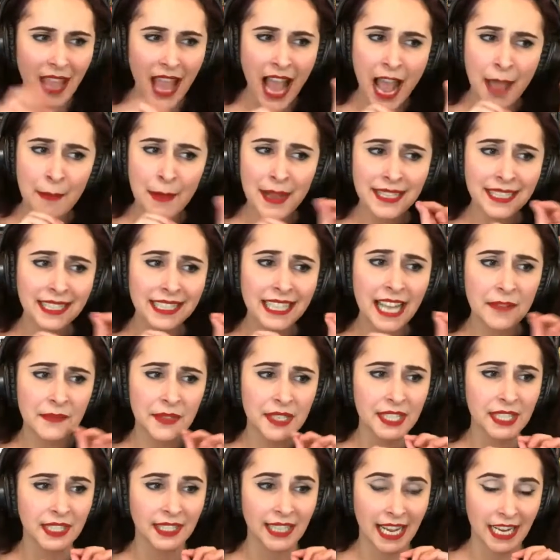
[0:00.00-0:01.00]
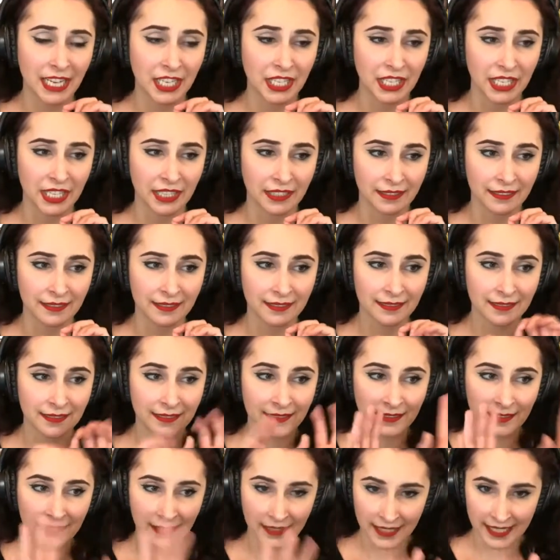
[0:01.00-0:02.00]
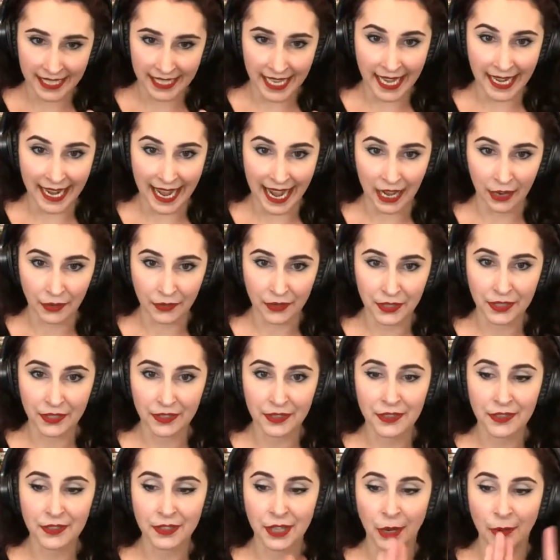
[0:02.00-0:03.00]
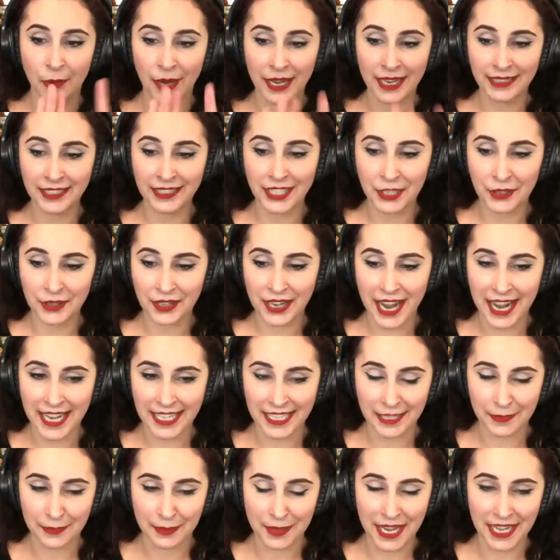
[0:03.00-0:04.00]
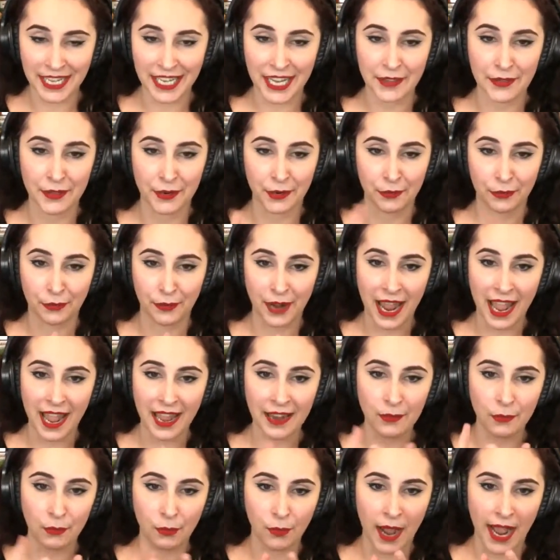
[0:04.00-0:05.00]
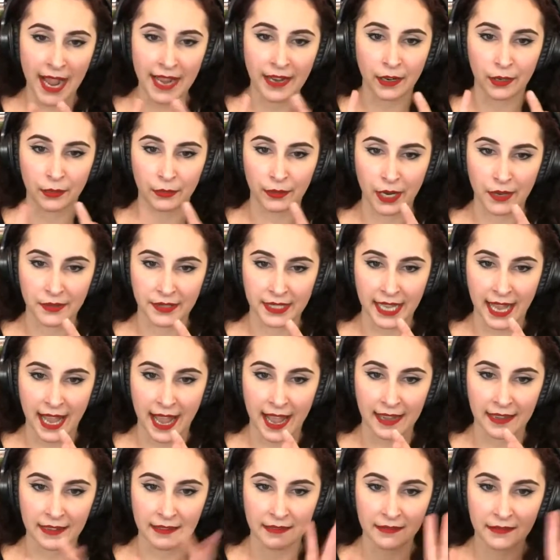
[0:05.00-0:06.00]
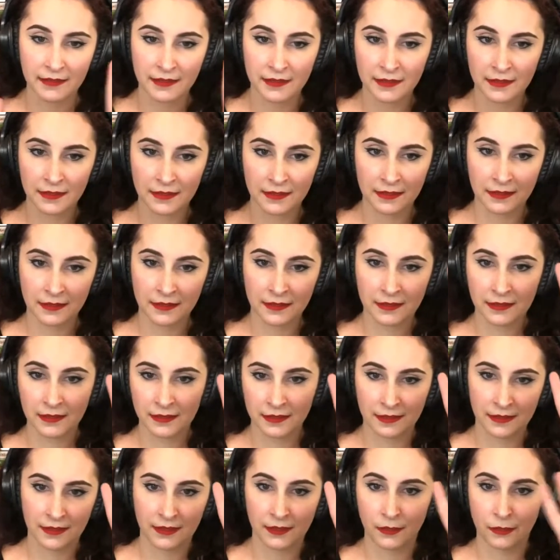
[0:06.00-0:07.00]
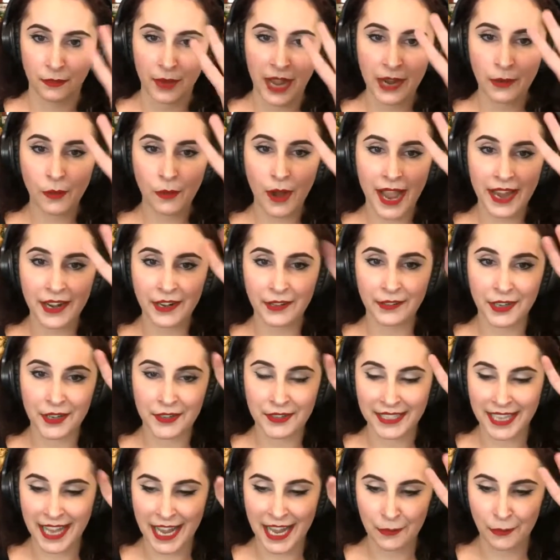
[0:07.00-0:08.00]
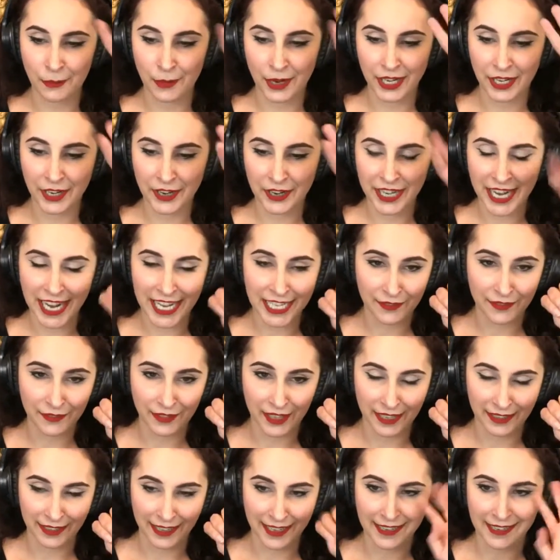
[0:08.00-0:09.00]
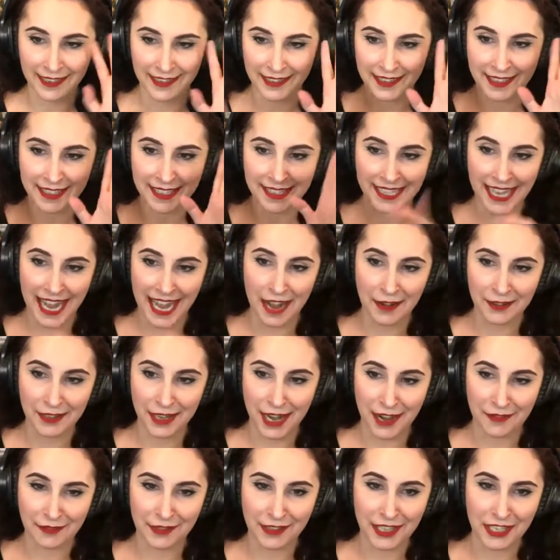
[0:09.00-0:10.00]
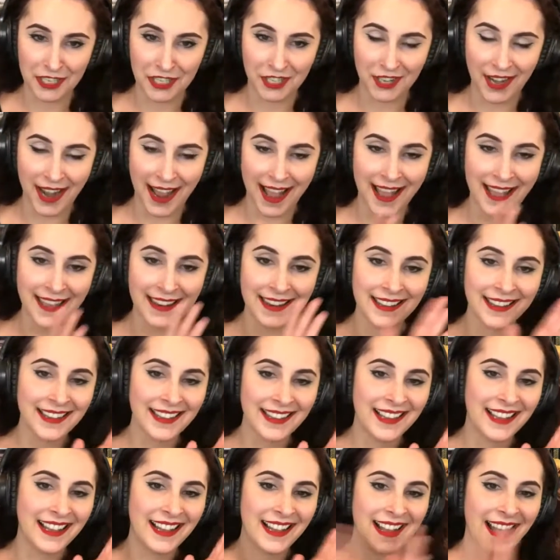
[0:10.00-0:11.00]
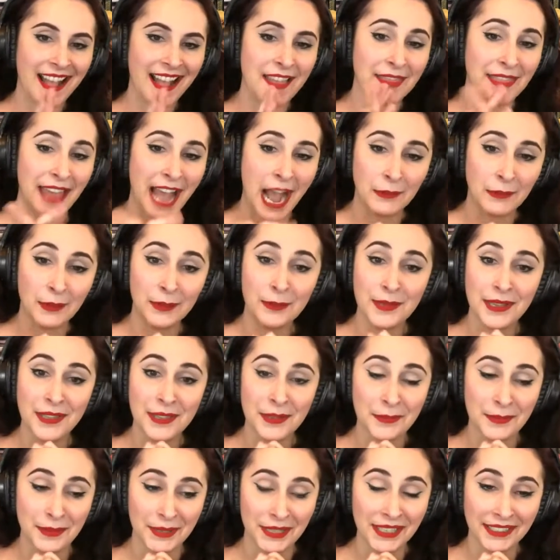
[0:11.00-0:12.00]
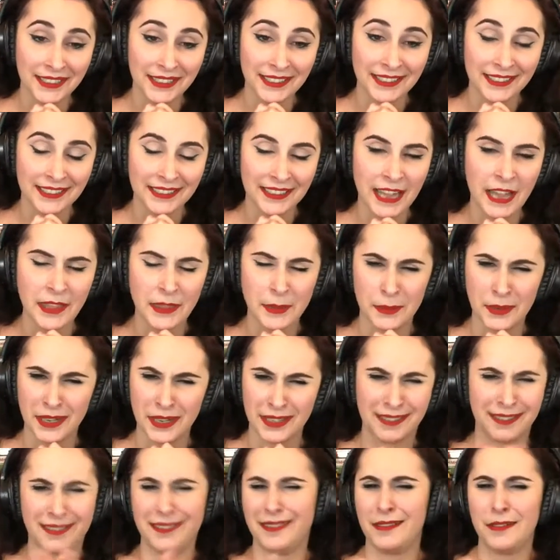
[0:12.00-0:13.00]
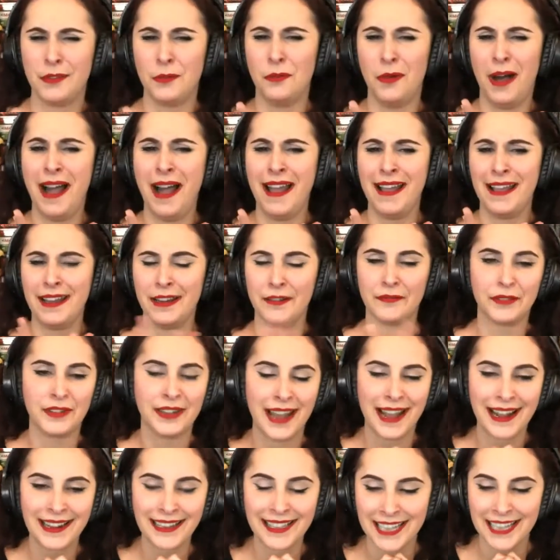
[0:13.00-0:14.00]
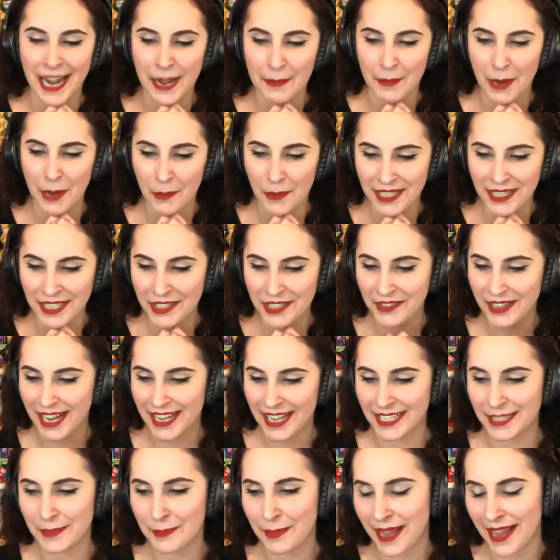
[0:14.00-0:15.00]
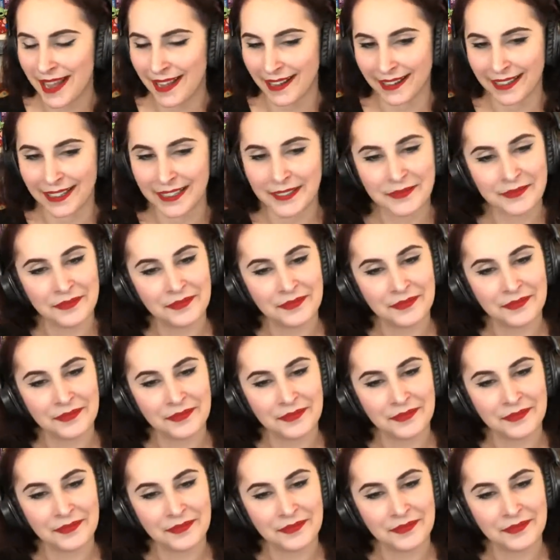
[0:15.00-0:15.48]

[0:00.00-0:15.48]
basically have a selection set out. So I want you guys to pick either red, white, or rosé. Red, white, or rosé, what are you guys feeling? Sound off in the chat, and that will be the book. Not the book, the wine for next time. I want you guys to pick.